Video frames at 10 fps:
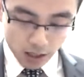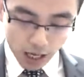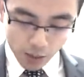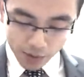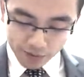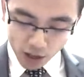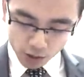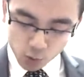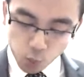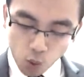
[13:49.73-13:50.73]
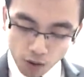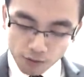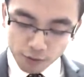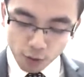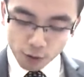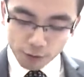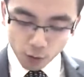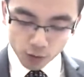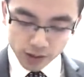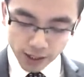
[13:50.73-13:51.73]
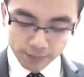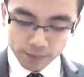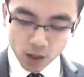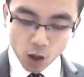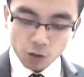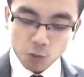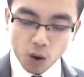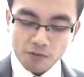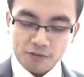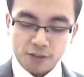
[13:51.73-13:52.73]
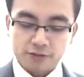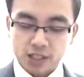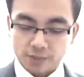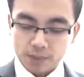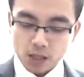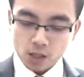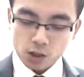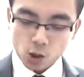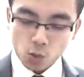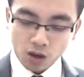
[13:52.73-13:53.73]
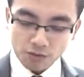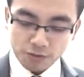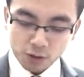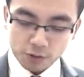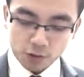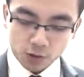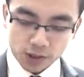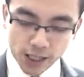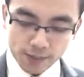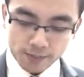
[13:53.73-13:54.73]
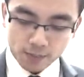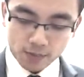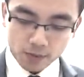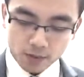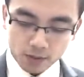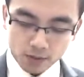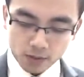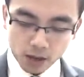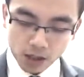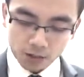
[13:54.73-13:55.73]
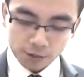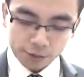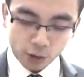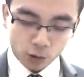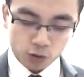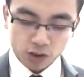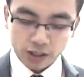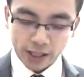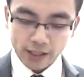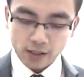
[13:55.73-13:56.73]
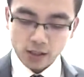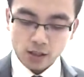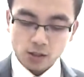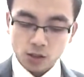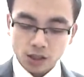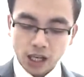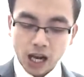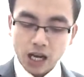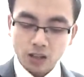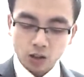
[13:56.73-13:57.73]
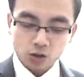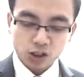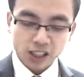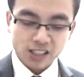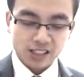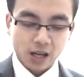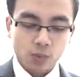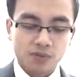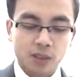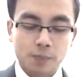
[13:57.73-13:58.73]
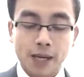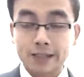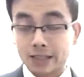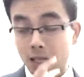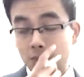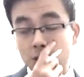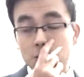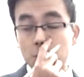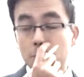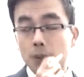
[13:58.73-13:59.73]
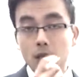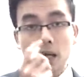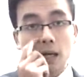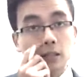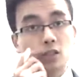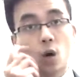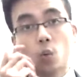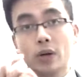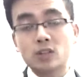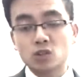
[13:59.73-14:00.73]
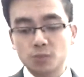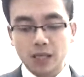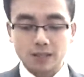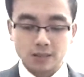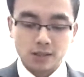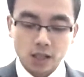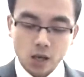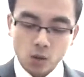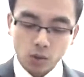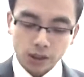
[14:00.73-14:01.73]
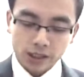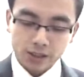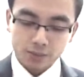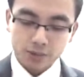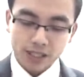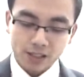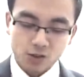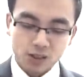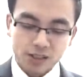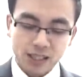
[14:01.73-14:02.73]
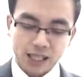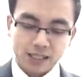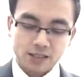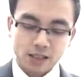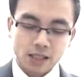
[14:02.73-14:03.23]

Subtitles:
And we've got 1,440 of 150. So 1,440, unfortunately, you cannot chase that within the bank statement. So which means what the company actually did